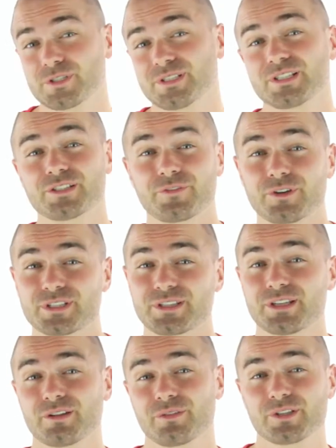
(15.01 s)
First things first,
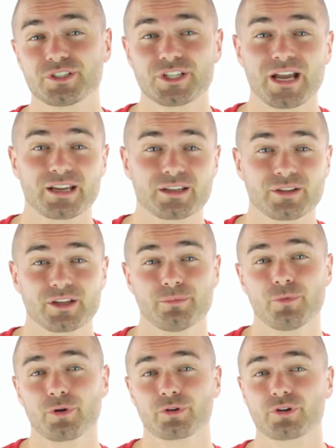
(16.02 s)
think of this jacket like
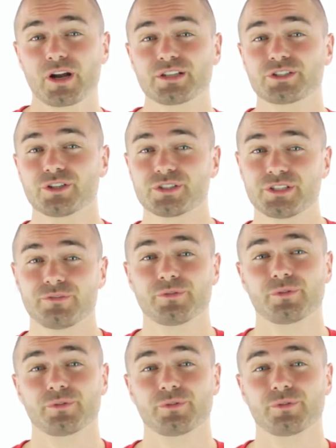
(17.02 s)
a motocross jersey